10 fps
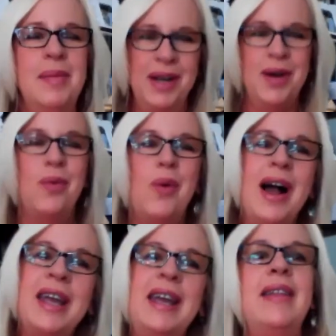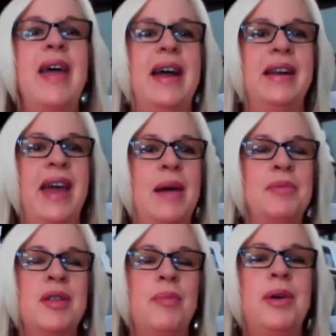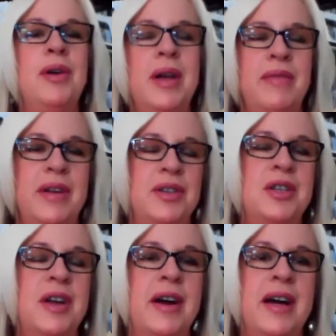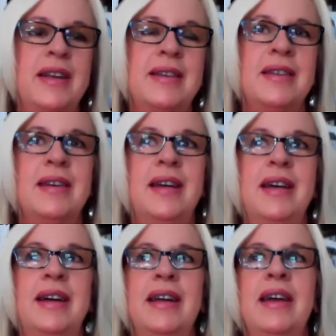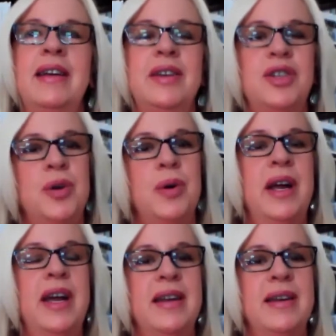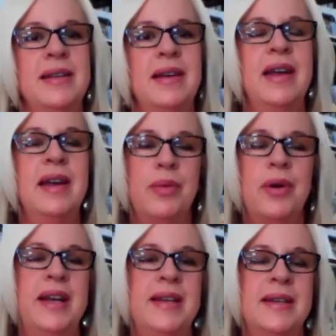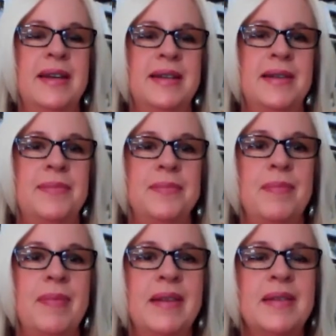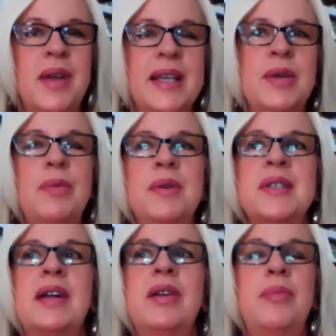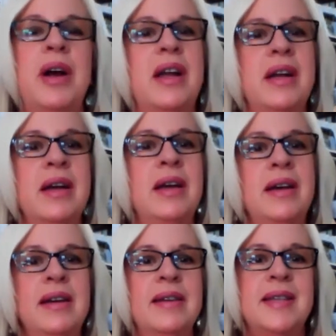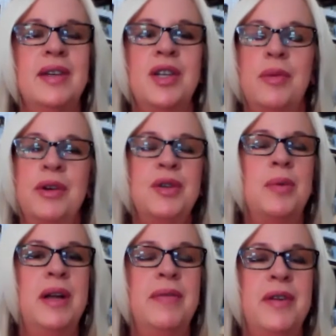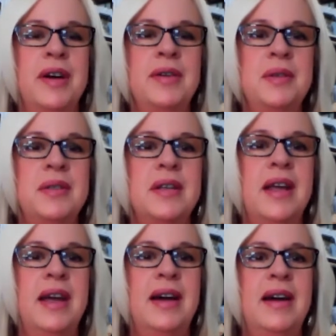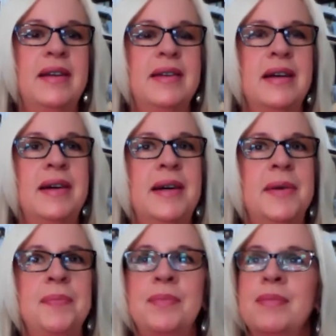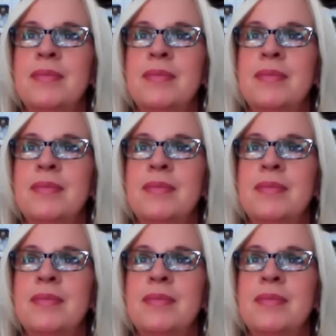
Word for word: going to go walking in that and capture the beauty of it and share it and enjoy it and embrace it. So that's what we're celebrating. It's October 21st, and um,